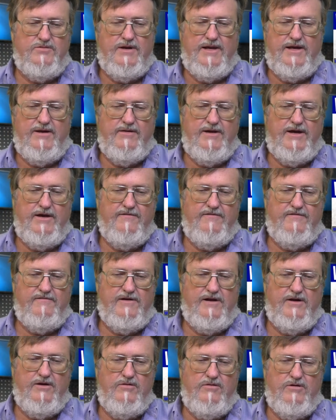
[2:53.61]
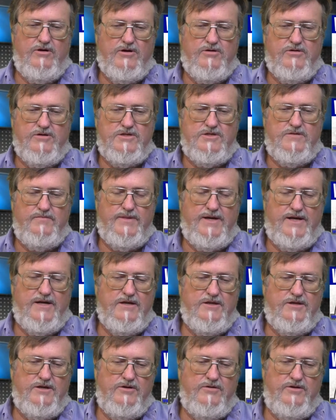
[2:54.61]
allow airflow across the back
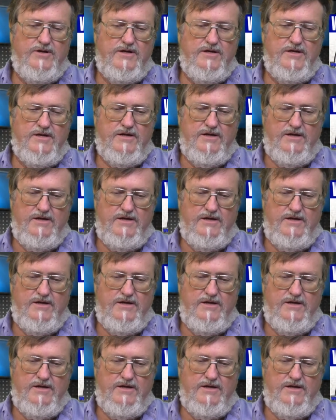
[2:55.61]
of the unit.